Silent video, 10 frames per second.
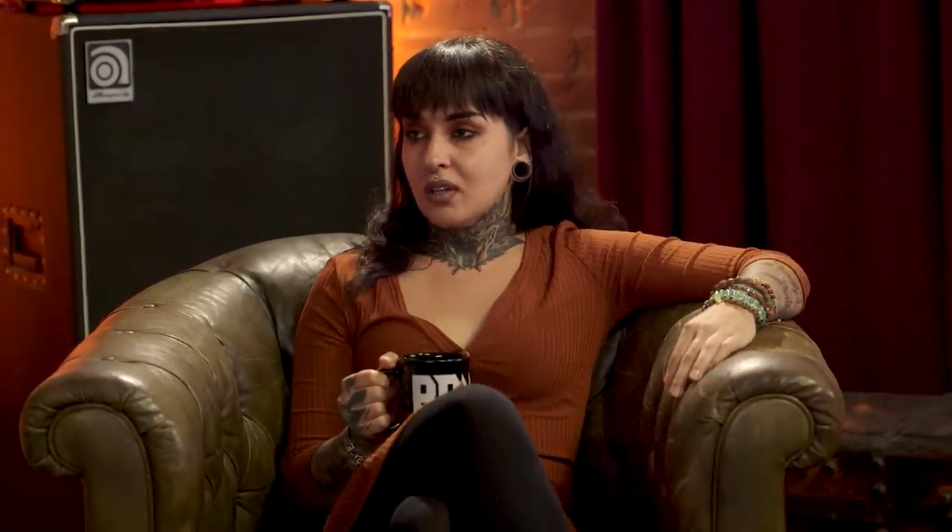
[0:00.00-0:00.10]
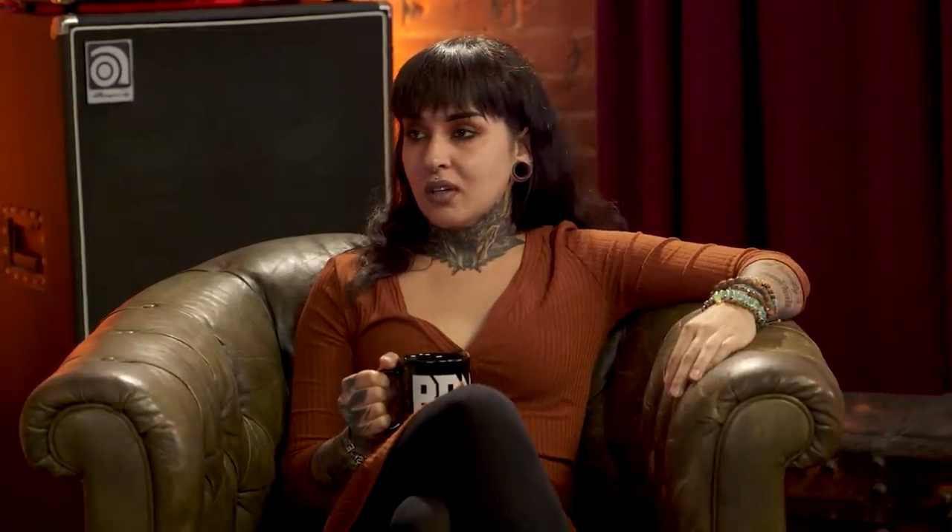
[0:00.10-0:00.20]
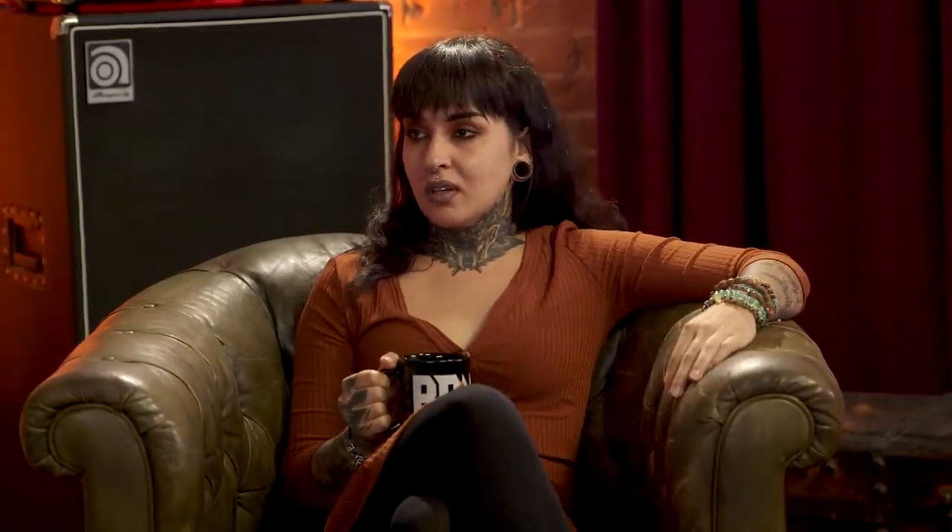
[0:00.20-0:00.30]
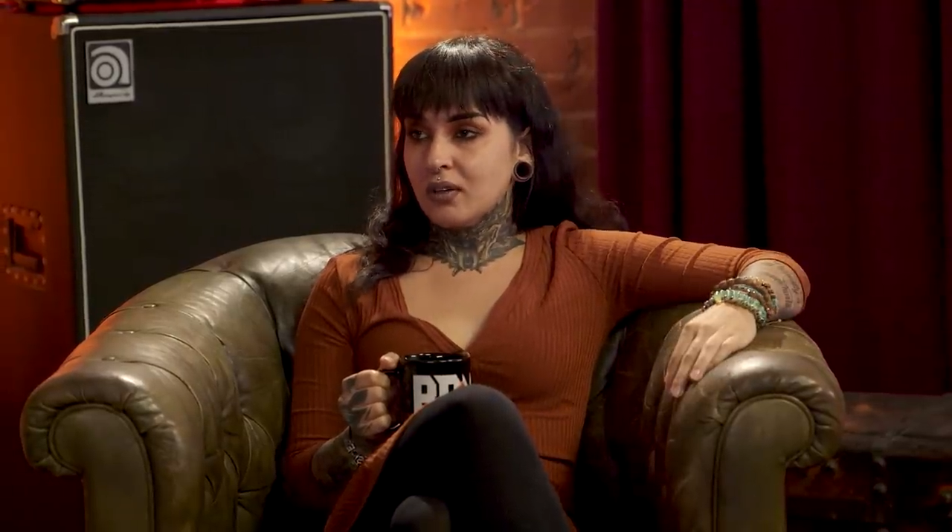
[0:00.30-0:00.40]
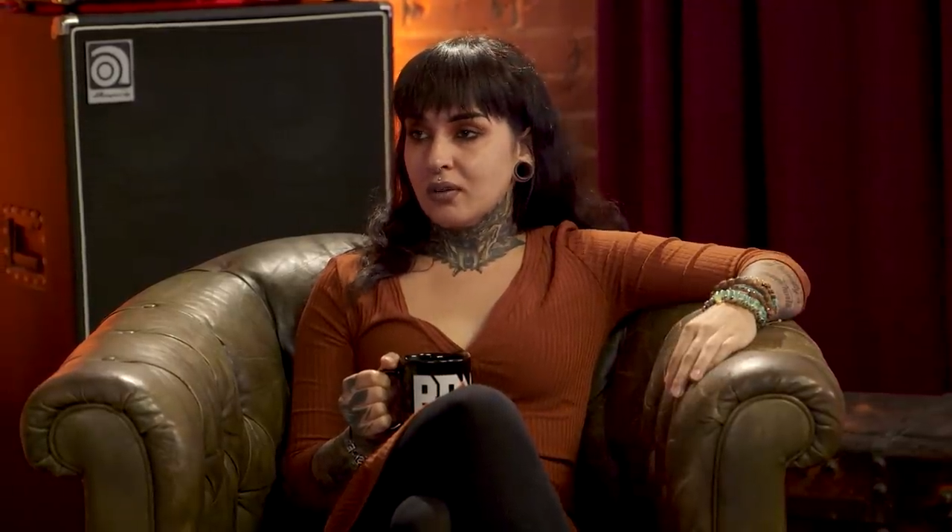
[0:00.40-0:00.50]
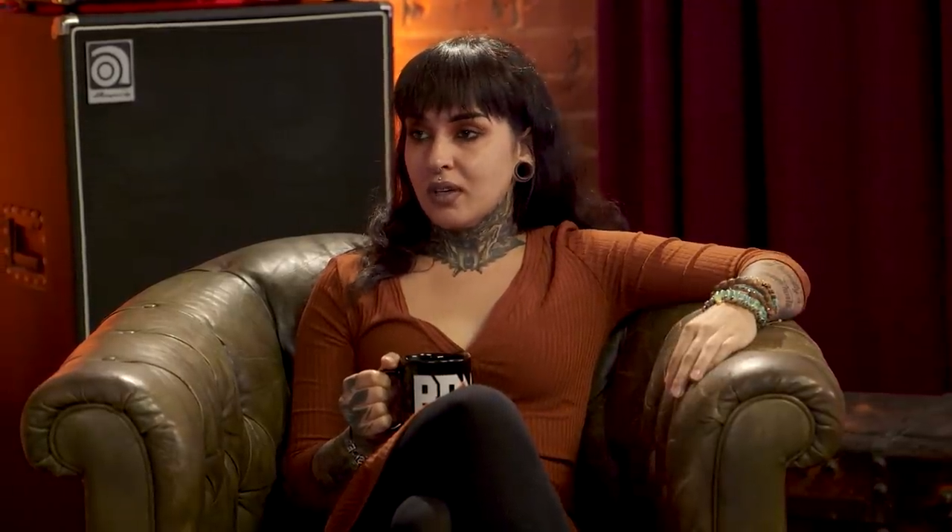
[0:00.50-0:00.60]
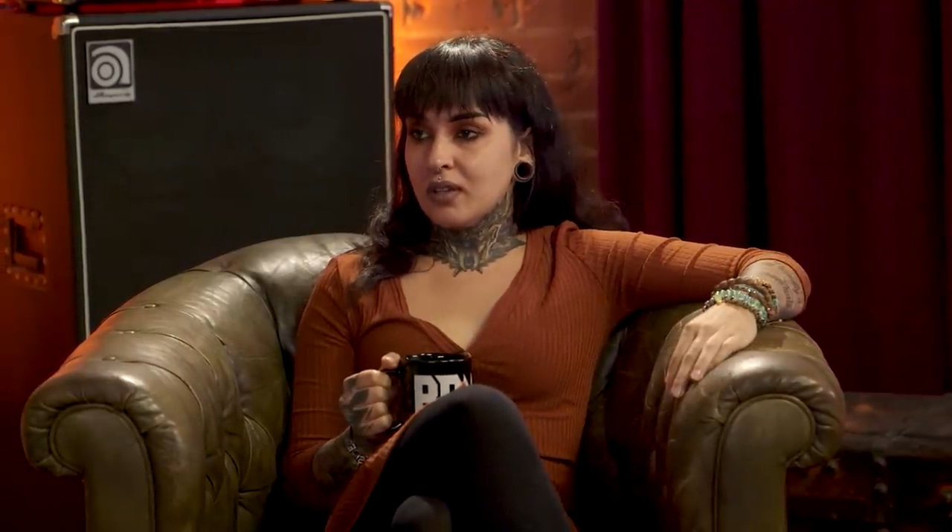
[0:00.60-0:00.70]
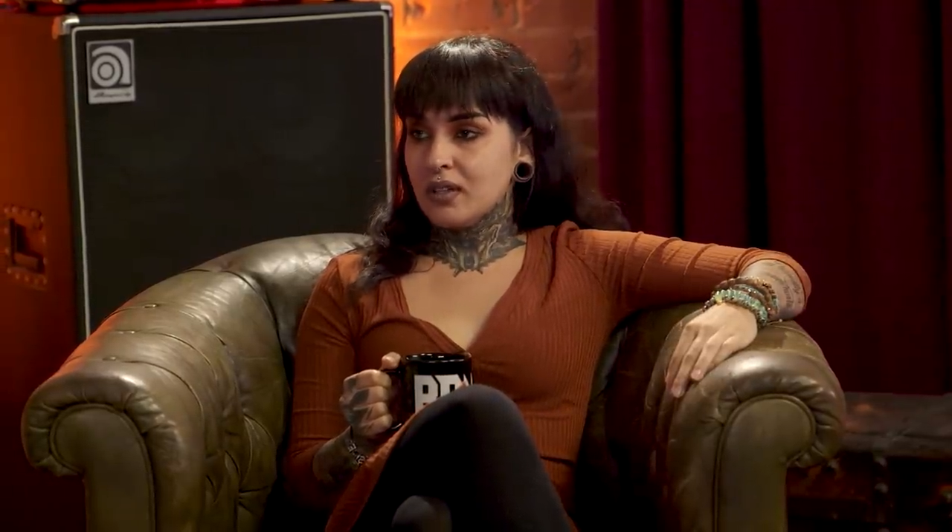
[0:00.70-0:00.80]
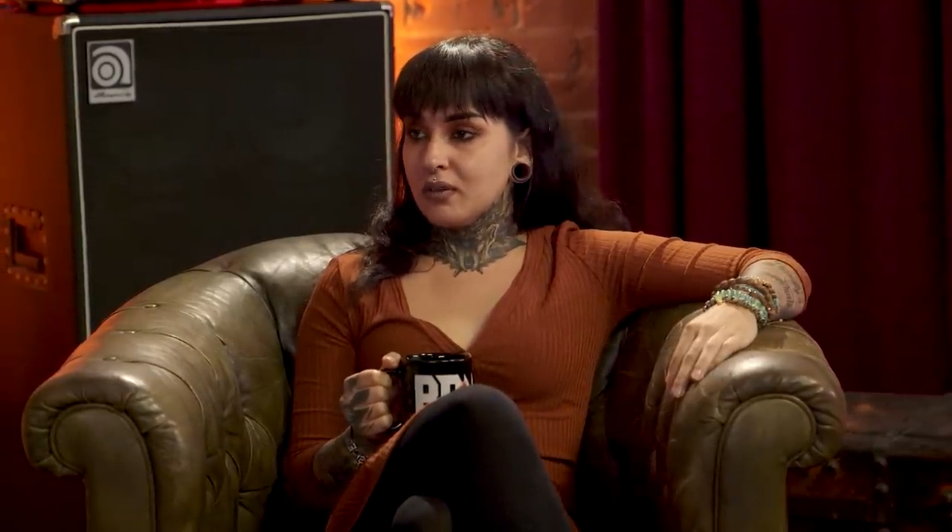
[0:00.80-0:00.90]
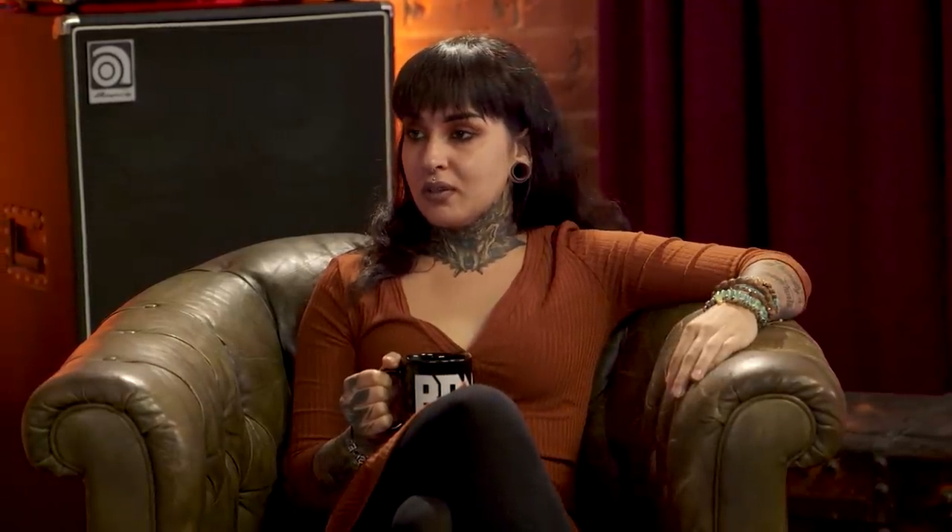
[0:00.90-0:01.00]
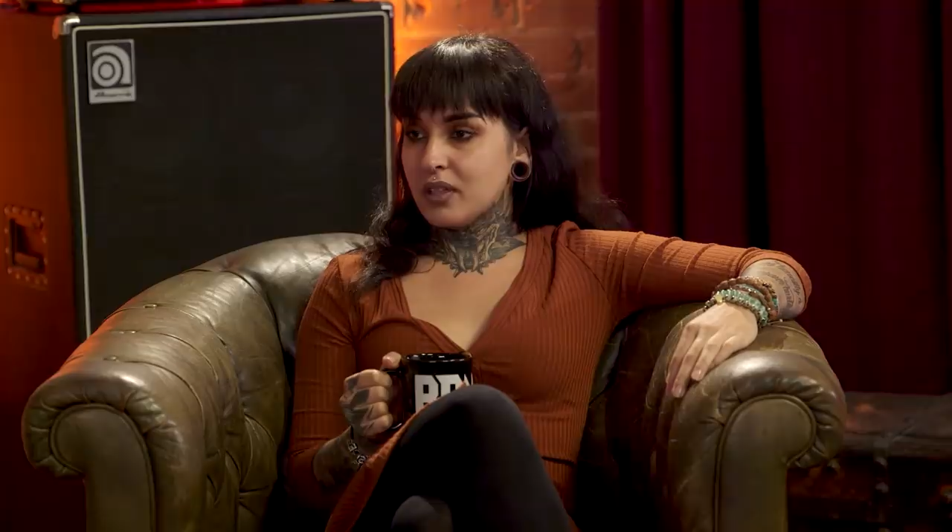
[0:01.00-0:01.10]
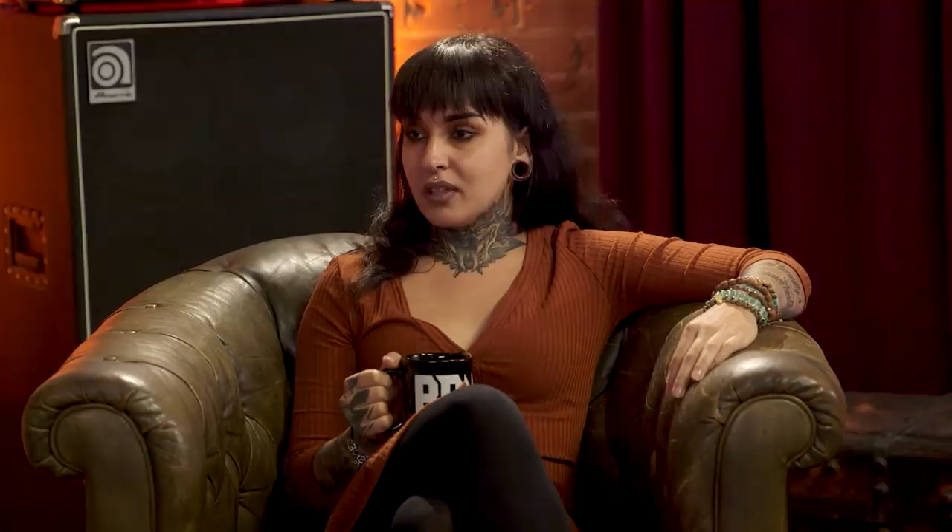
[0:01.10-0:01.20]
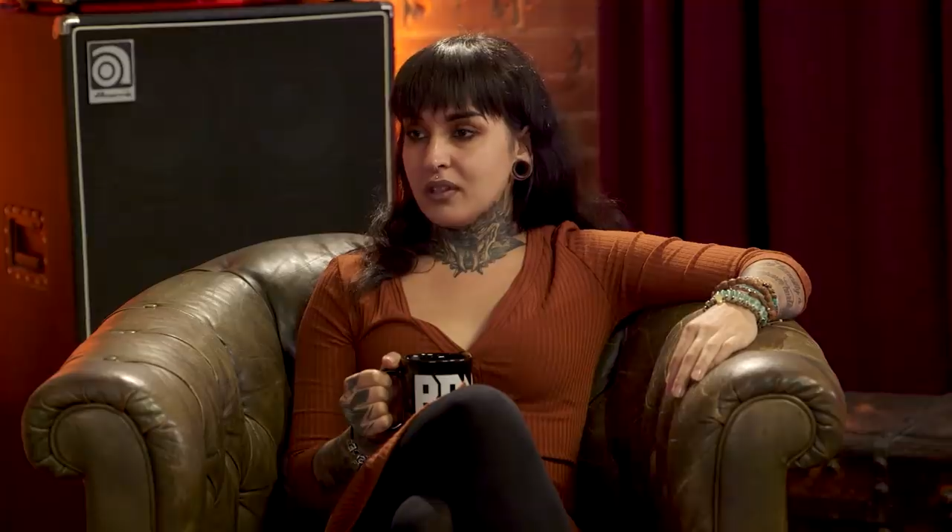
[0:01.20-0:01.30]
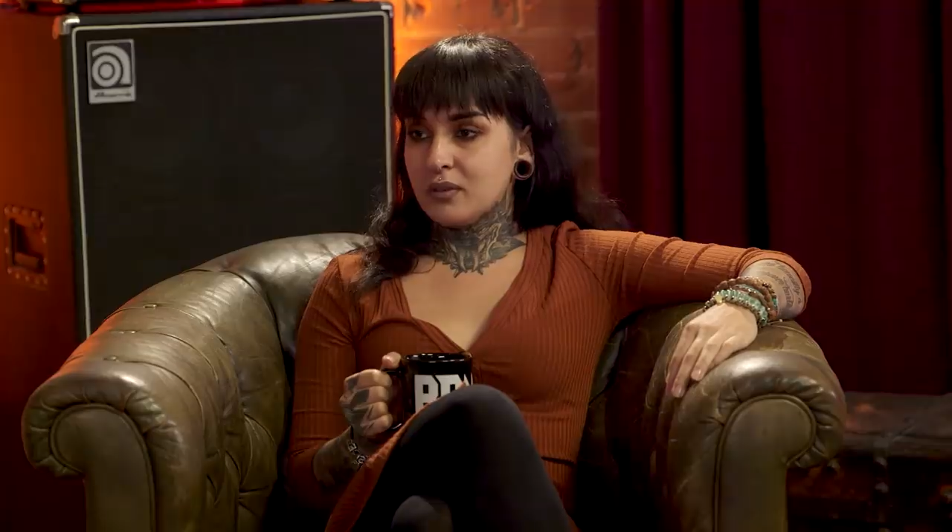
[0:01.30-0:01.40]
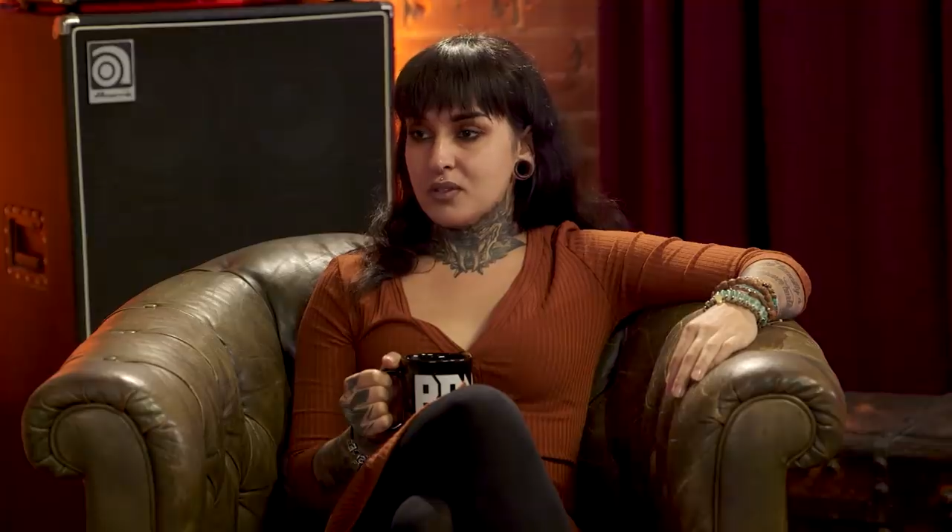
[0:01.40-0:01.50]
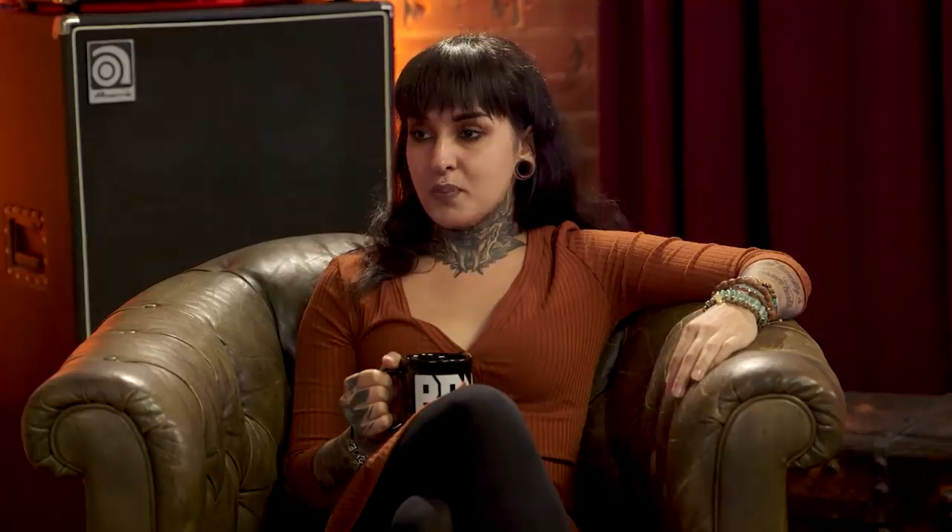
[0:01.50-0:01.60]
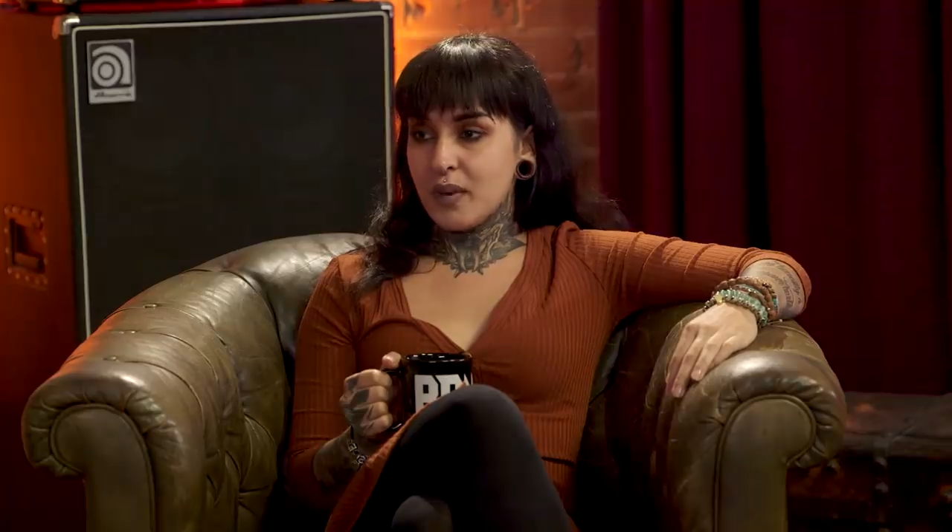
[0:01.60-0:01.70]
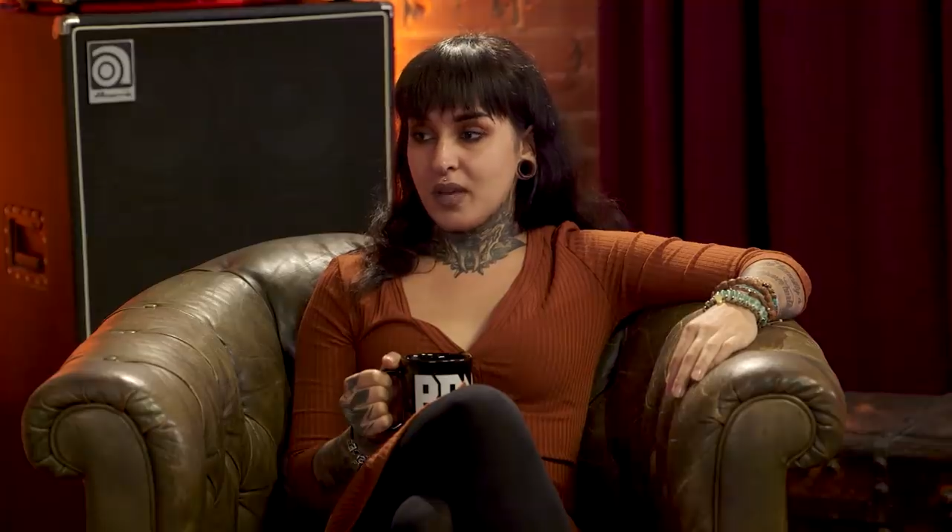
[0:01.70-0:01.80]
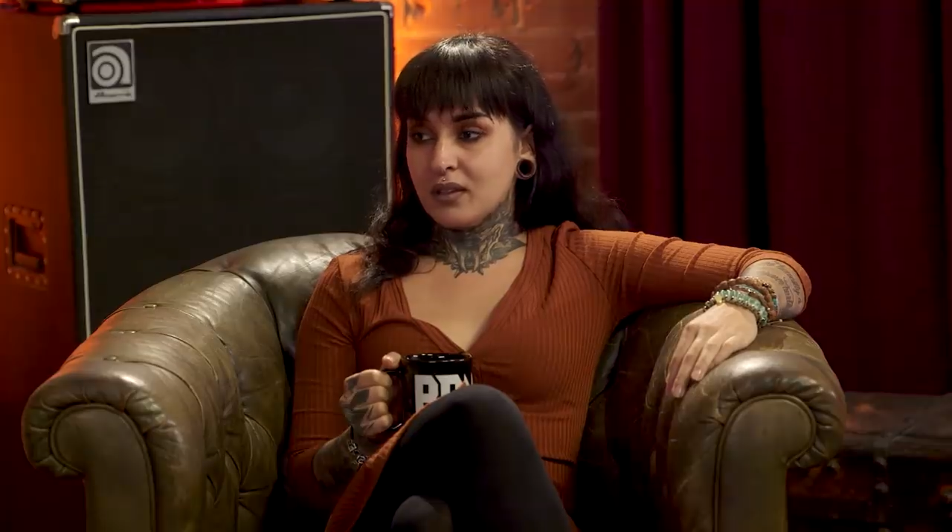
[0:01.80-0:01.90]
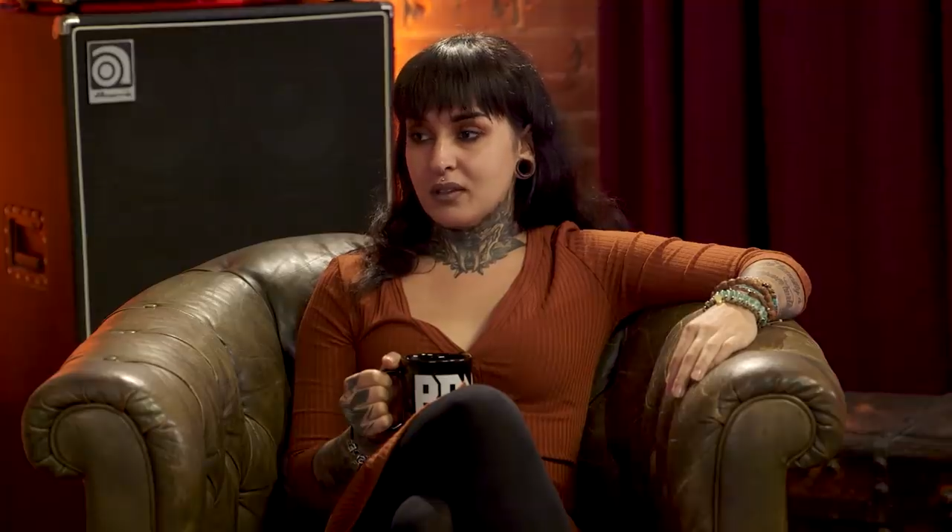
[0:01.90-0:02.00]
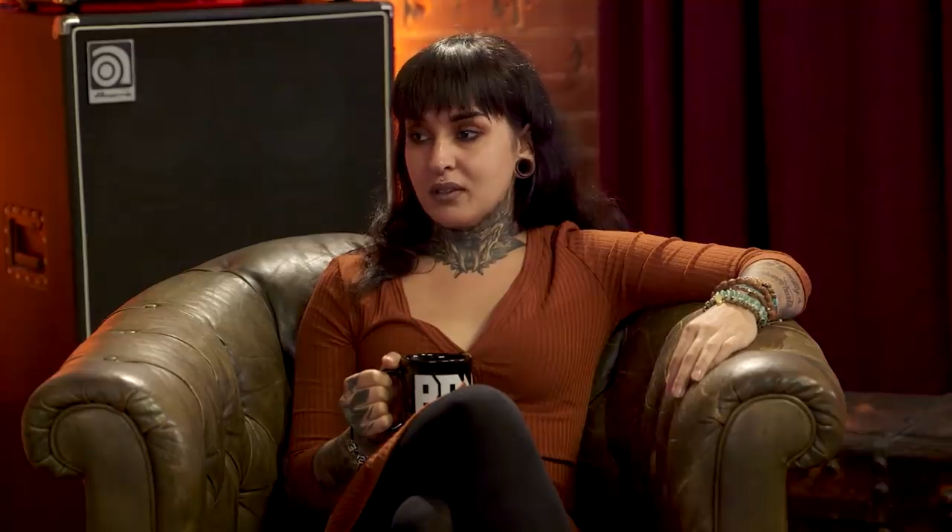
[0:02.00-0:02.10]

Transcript: right now you cannot spend